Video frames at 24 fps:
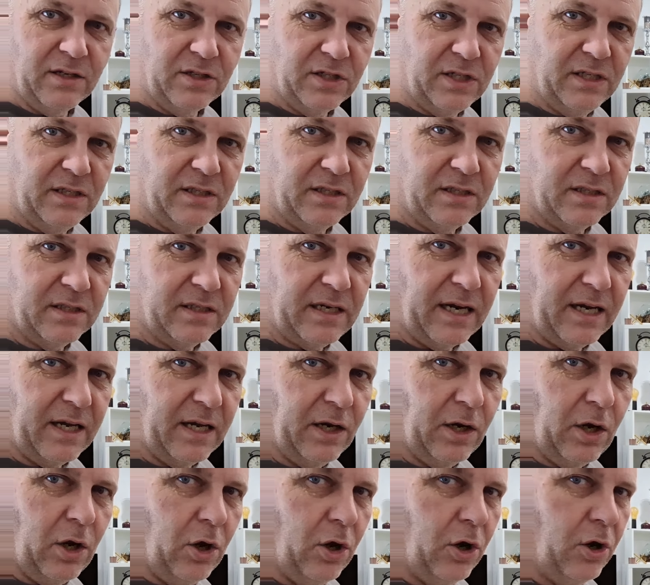She's stuck
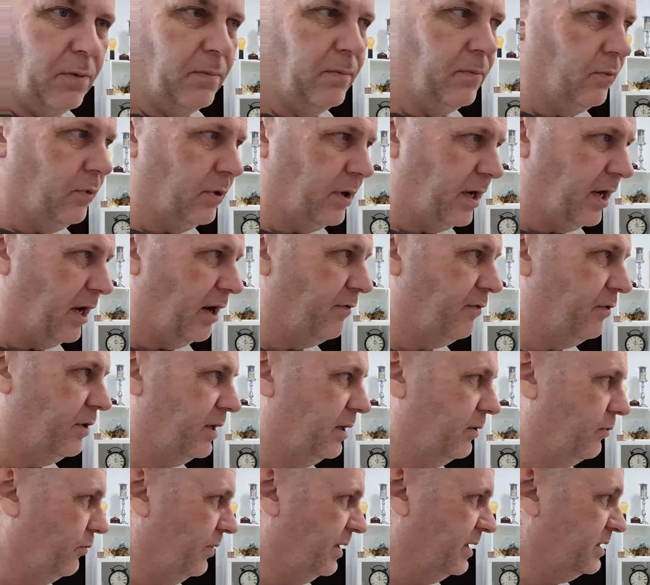at home recovering
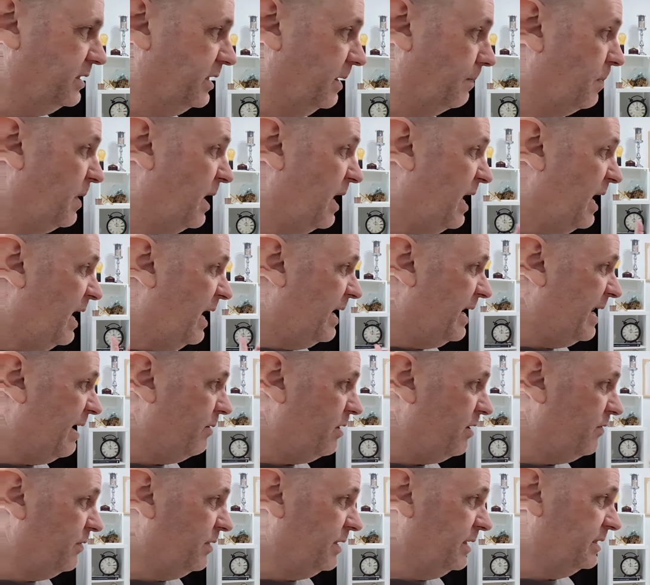and resting. Now,
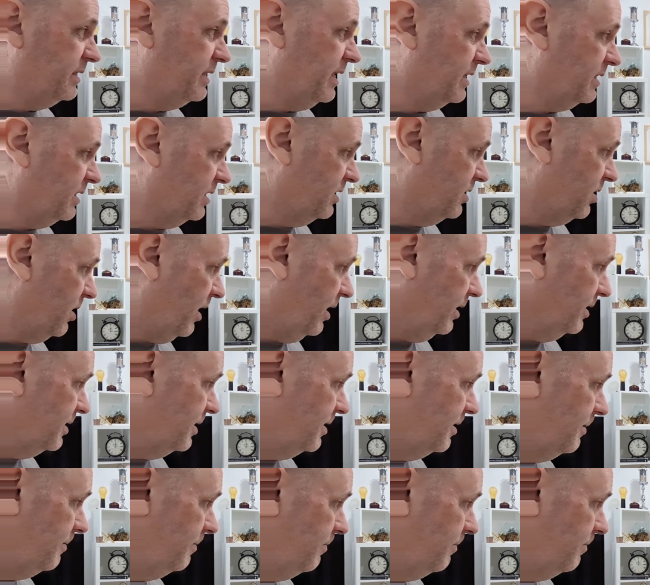even this exercise,